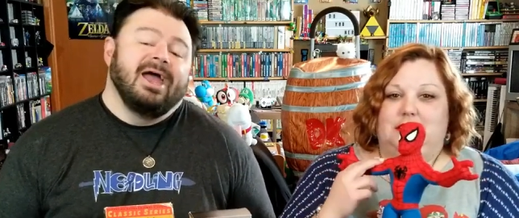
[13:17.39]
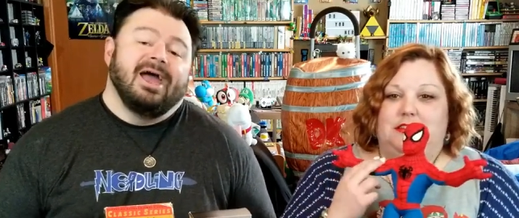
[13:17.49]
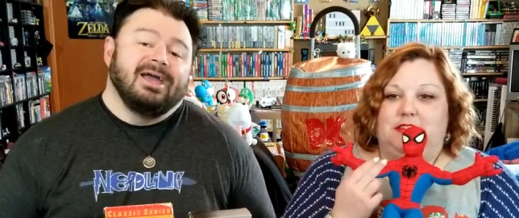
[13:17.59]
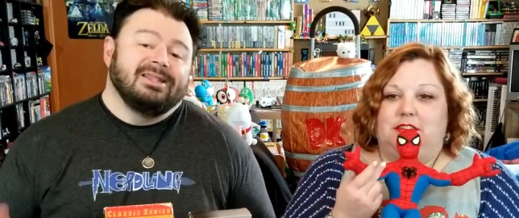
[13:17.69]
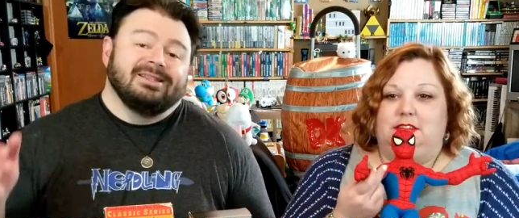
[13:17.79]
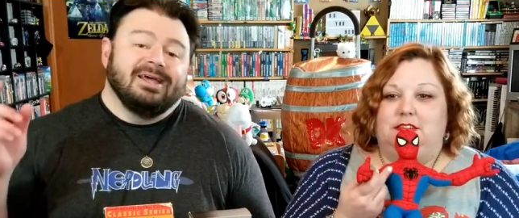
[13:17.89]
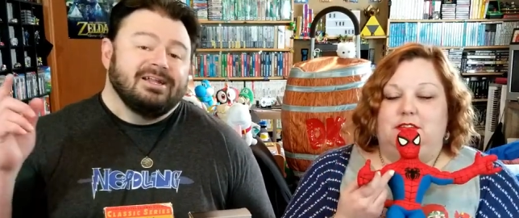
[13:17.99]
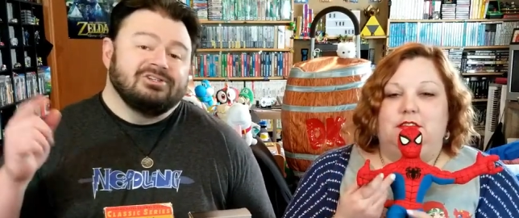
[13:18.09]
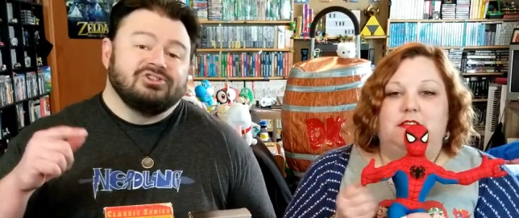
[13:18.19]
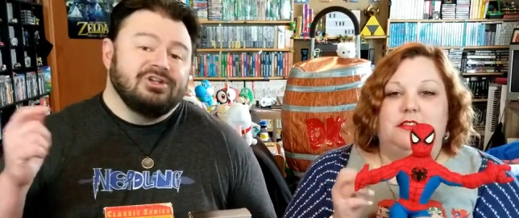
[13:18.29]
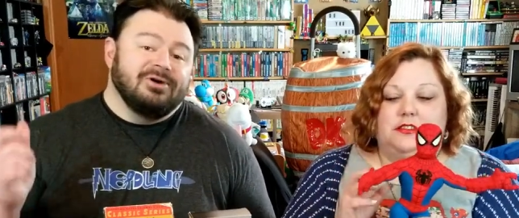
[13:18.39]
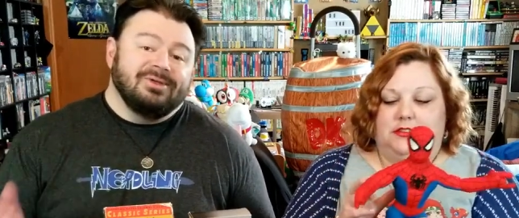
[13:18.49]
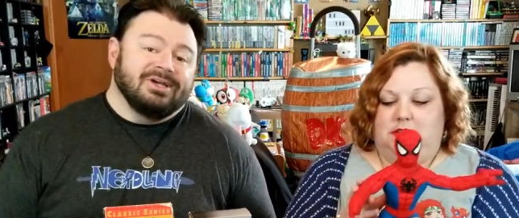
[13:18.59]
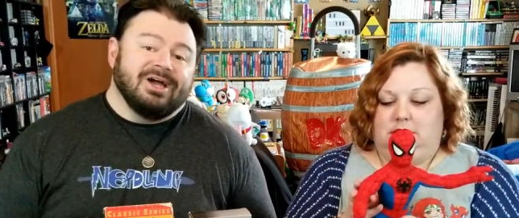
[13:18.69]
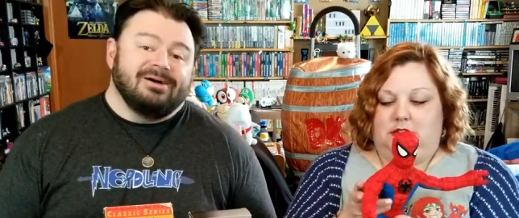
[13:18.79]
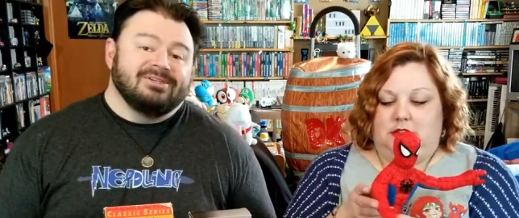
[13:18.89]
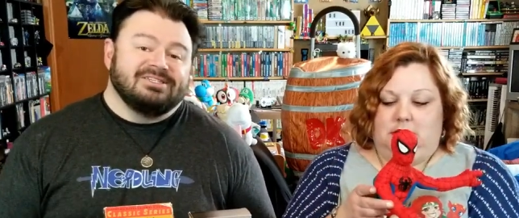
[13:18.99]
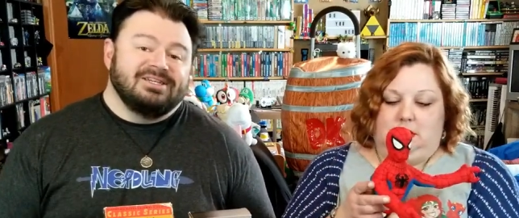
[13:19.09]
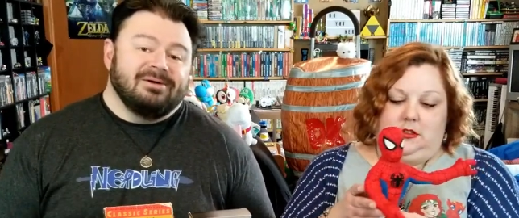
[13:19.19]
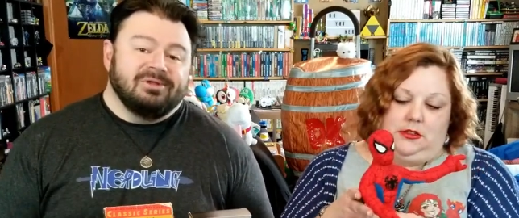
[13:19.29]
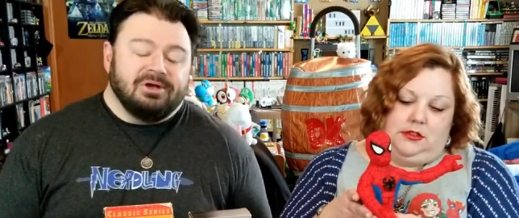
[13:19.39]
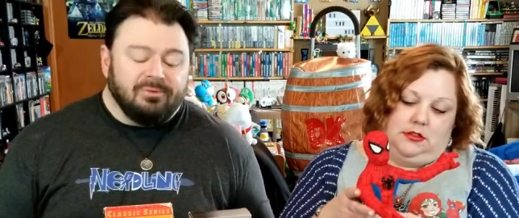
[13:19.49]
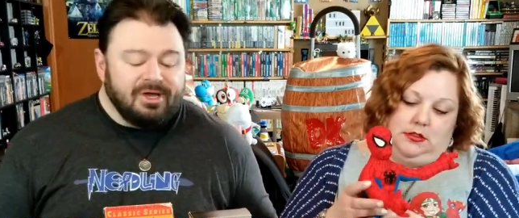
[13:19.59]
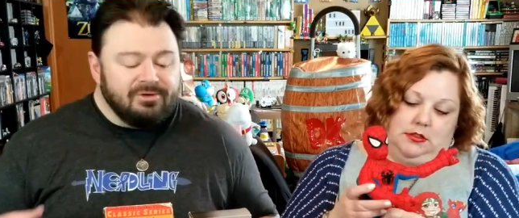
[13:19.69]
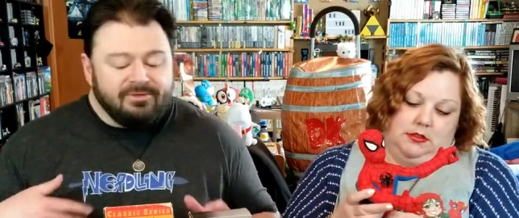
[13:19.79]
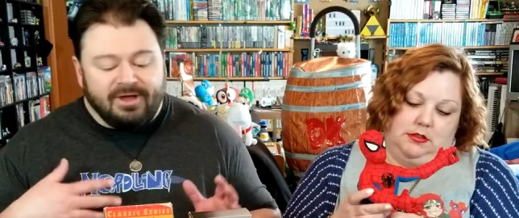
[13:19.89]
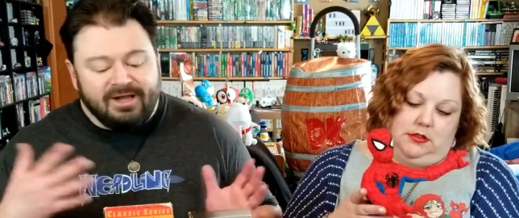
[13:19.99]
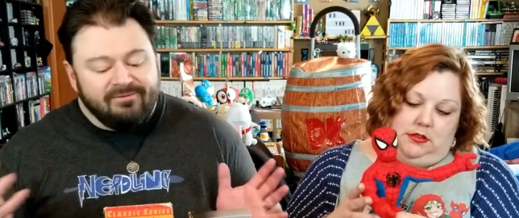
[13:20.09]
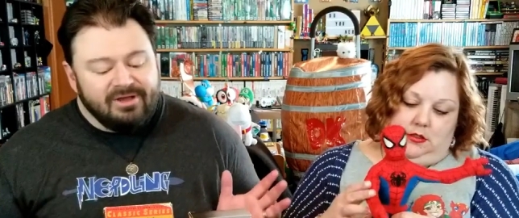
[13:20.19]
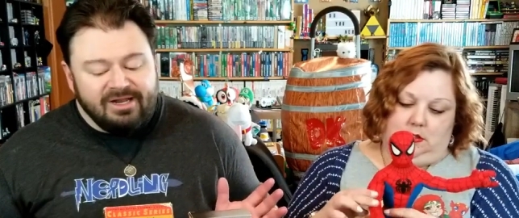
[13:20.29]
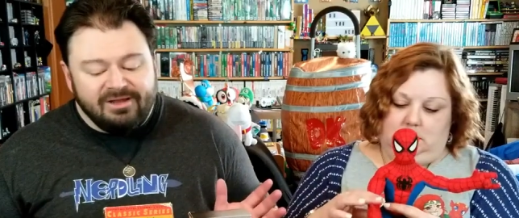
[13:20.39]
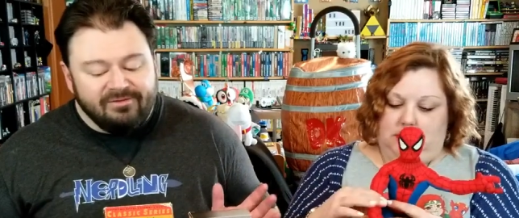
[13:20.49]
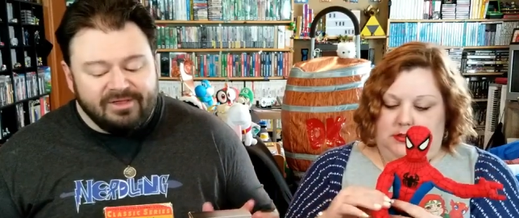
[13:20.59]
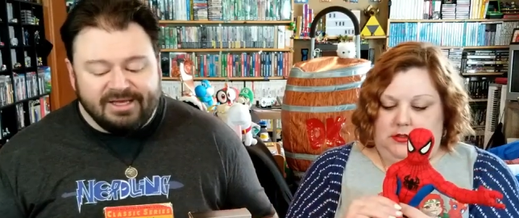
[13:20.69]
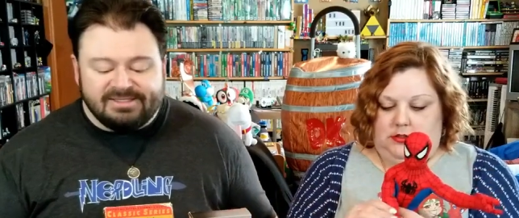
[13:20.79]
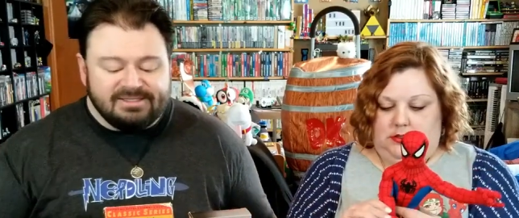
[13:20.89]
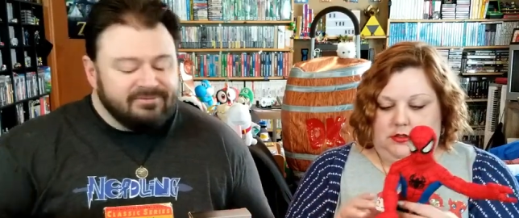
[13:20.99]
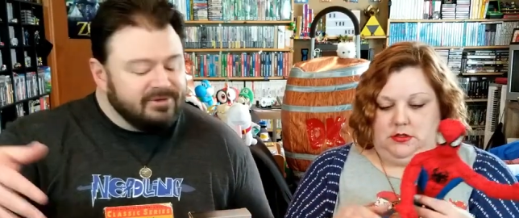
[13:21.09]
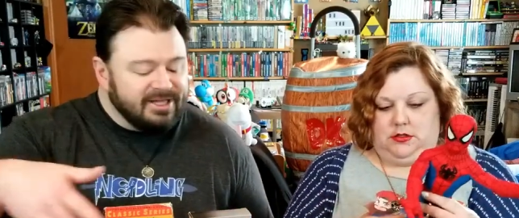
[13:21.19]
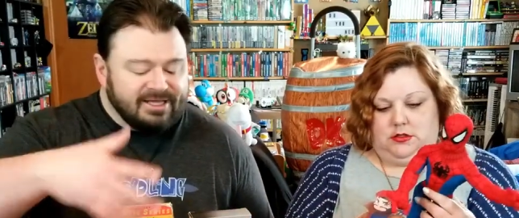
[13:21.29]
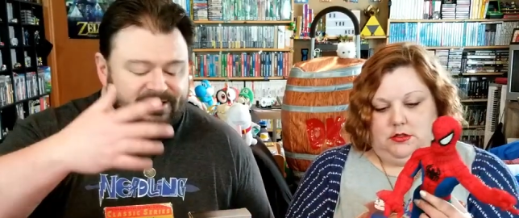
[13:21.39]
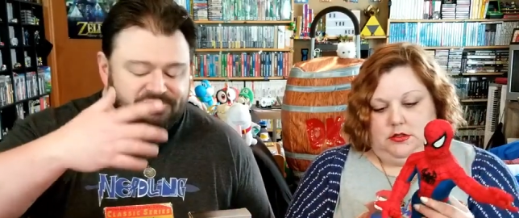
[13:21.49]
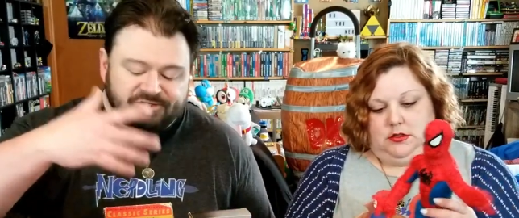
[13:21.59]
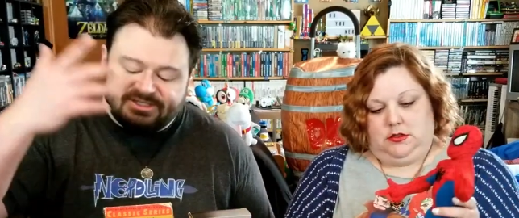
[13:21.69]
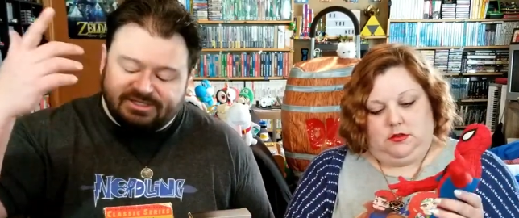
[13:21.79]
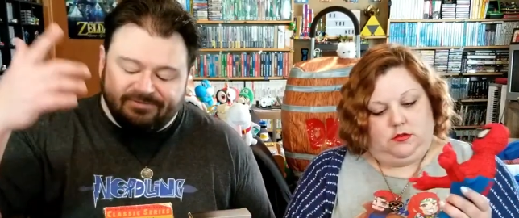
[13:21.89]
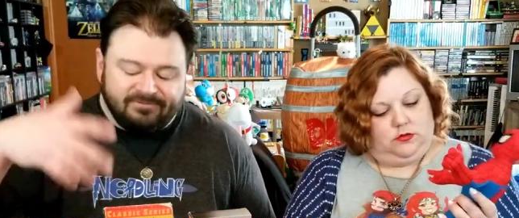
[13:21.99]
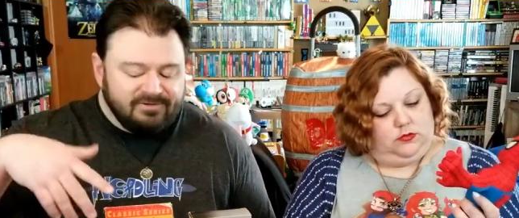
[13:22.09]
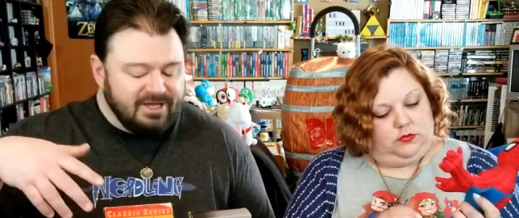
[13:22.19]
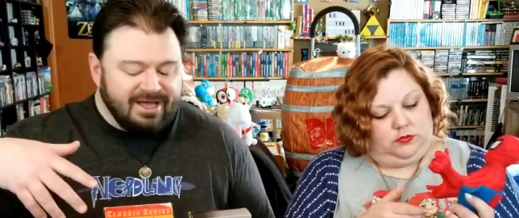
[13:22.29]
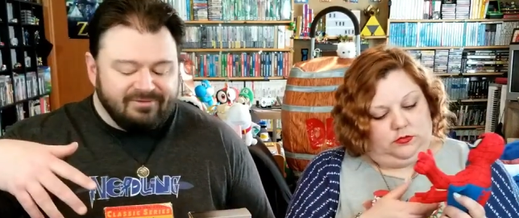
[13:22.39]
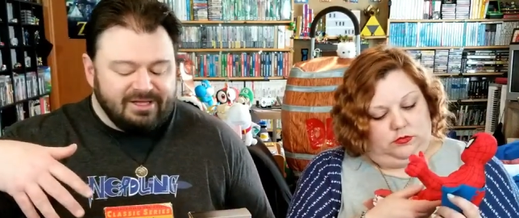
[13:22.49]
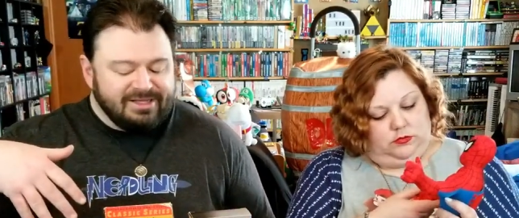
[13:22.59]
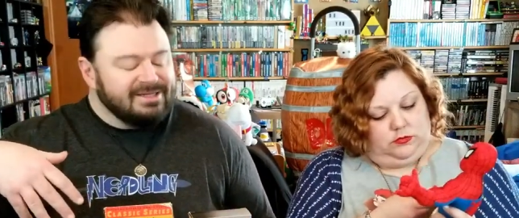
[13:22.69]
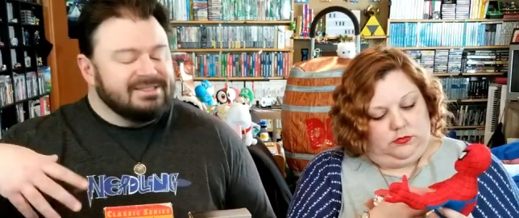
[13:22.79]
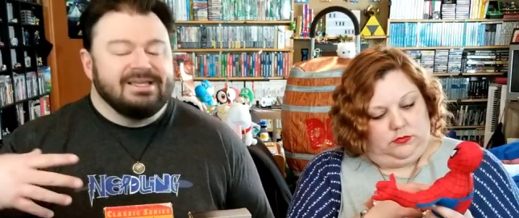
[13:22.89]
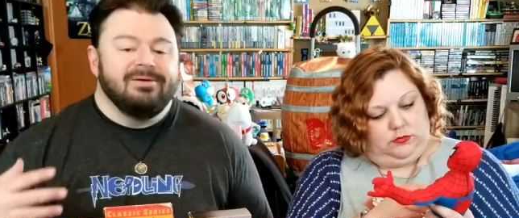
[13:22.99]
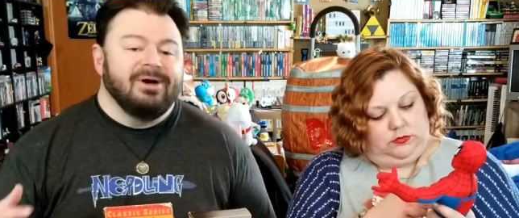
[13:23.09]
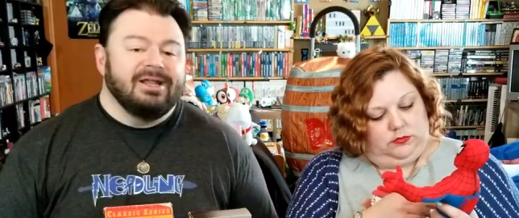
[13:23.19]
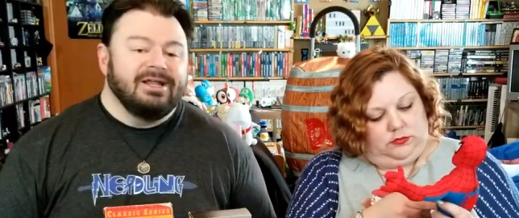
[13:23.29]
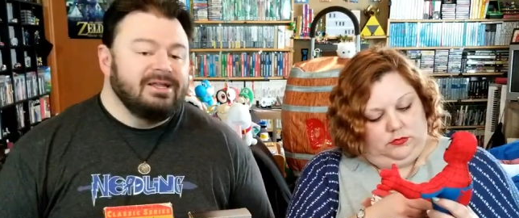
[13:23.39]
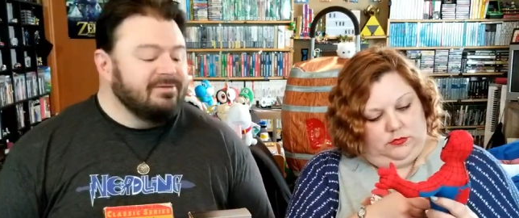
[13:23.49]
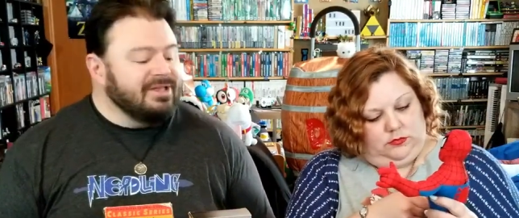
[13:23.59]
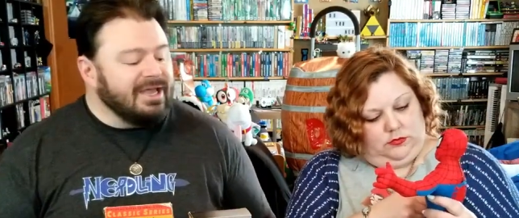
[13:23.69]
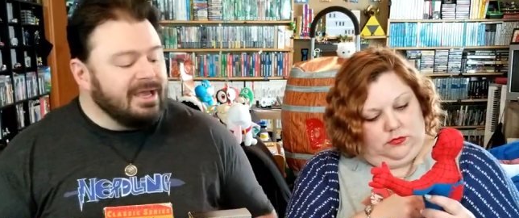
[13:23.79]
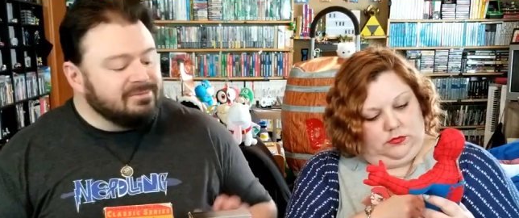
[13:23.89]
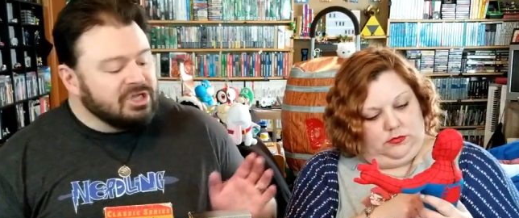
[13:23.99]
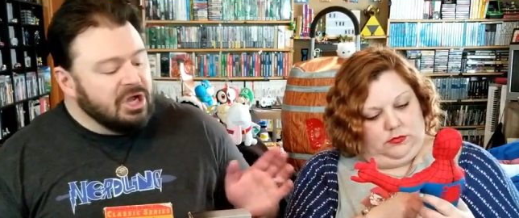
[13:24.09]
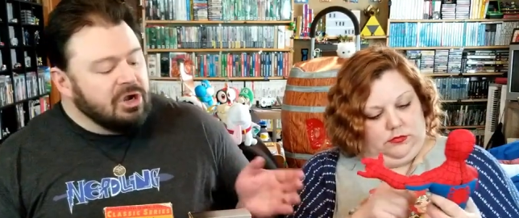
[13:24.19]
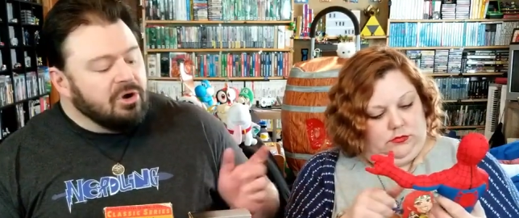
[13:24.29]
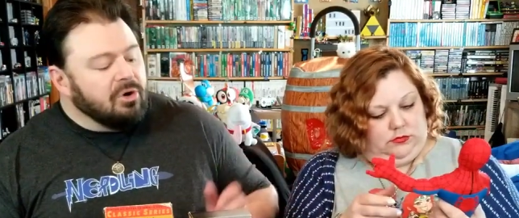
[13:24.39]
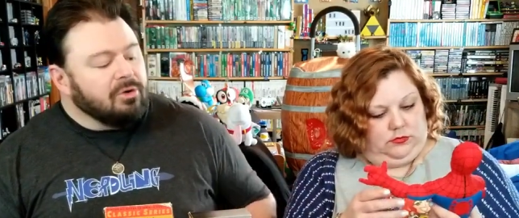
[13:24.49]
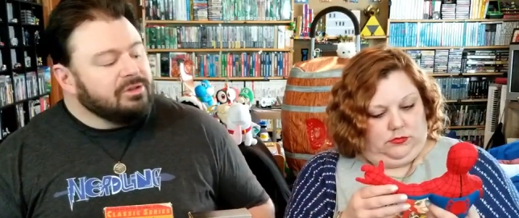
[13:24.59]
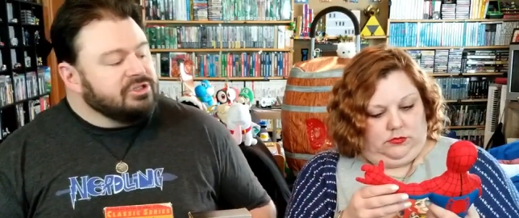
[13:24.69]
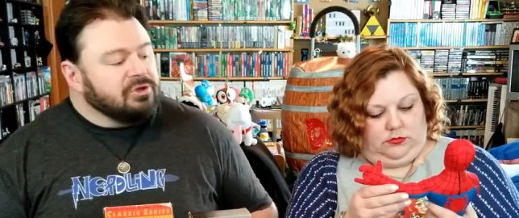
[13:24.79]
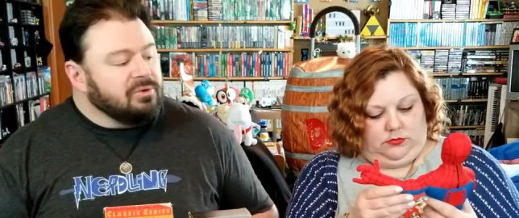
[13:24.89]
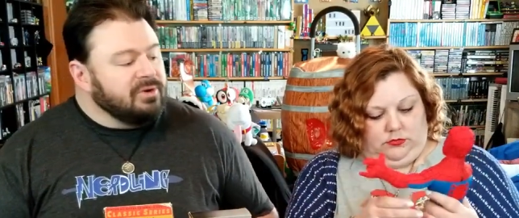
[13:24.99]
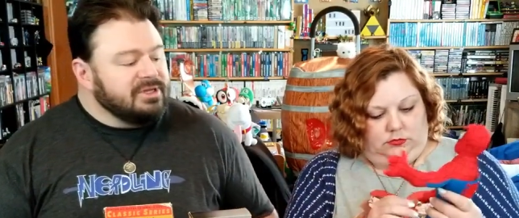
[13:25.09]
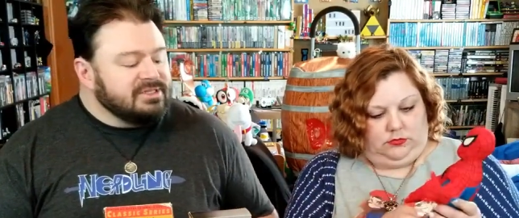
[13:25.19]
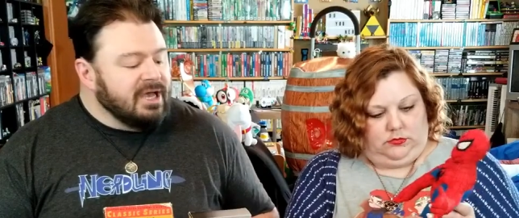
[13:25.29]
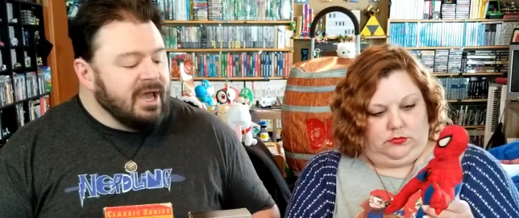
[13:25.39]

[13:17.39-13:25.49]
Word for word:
Speaker 1: And let us know in the comments down below what you thought of any of this, if you like the treats, if you have anything to say about any of the games or the toys.